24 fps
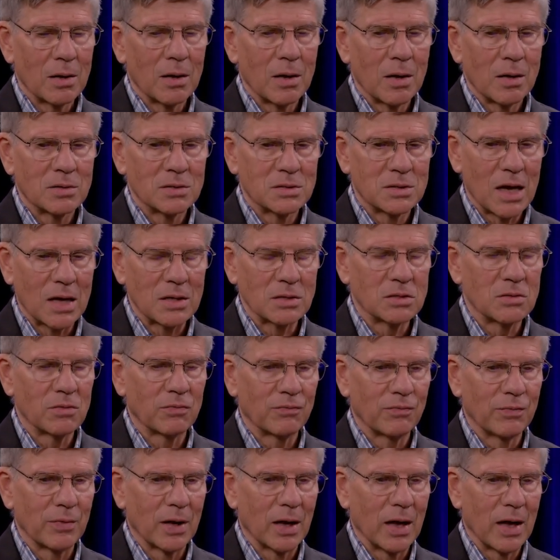sense of
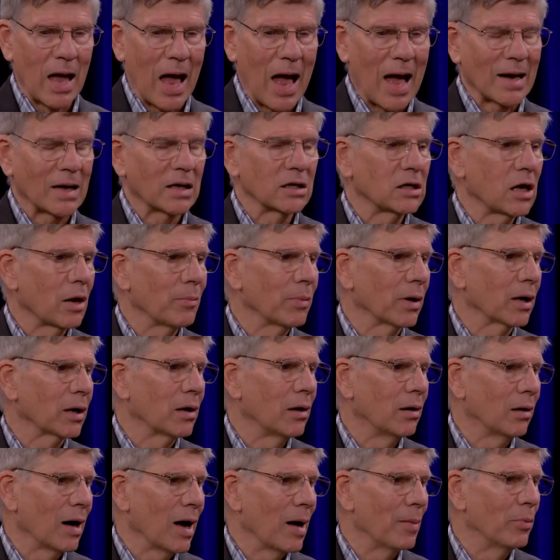academic
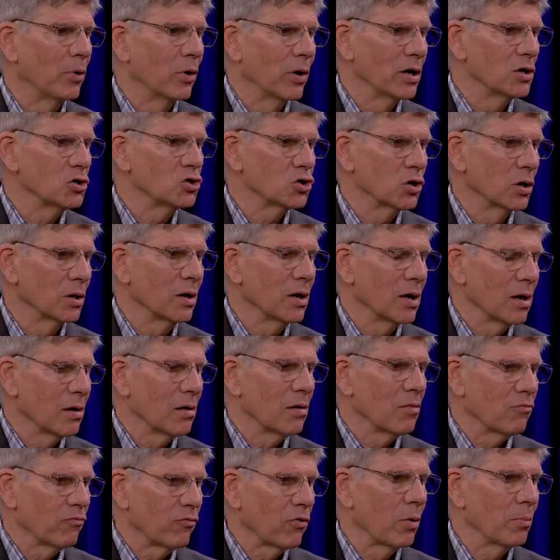collaboration
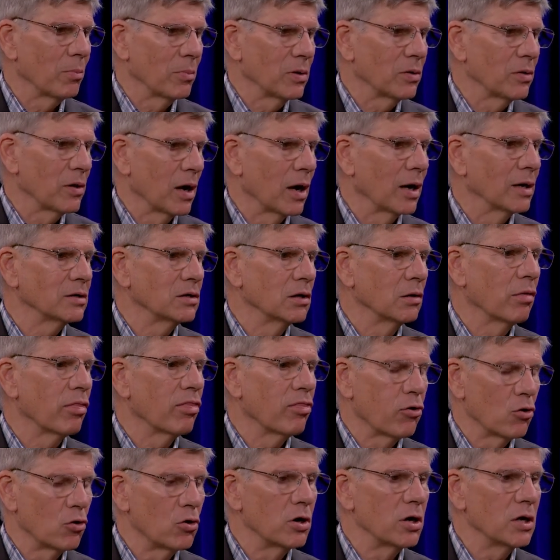from the
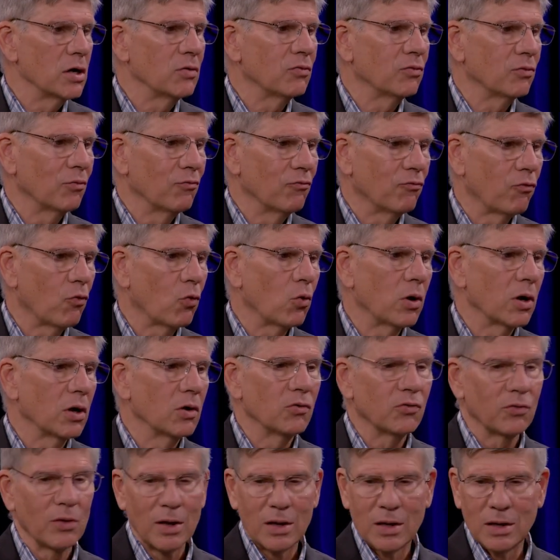1930s,
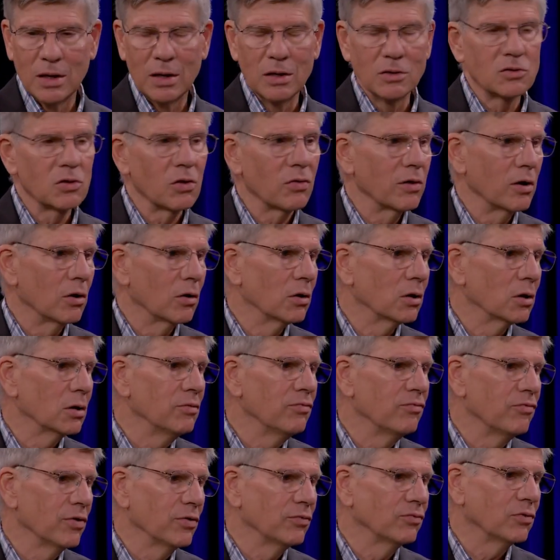40s, into the early
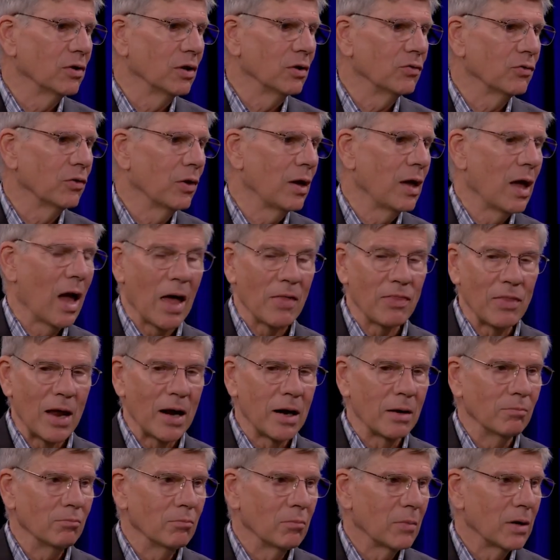50s. And then
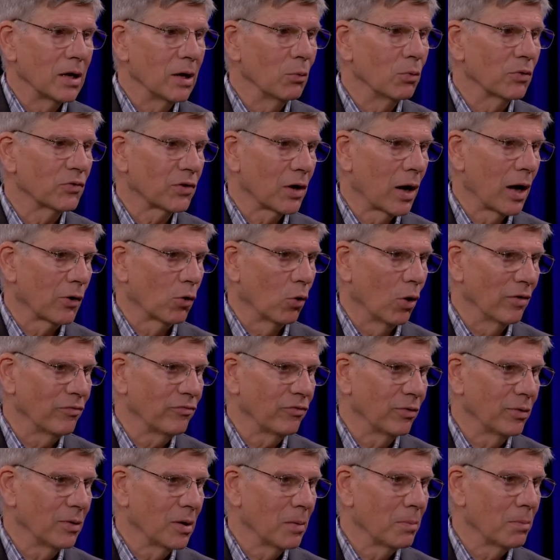it was cut off
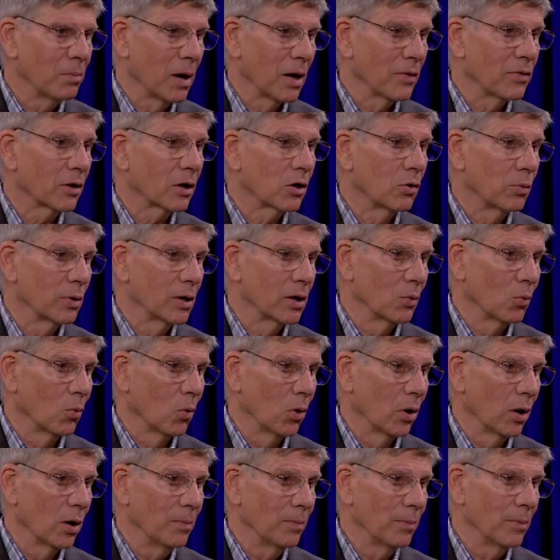by the Korean
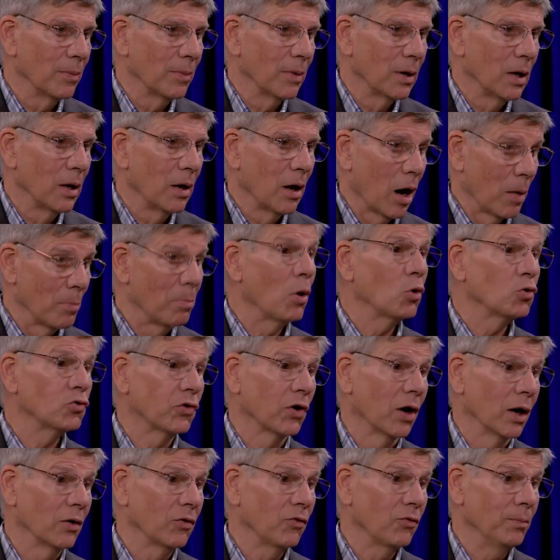War on both sides.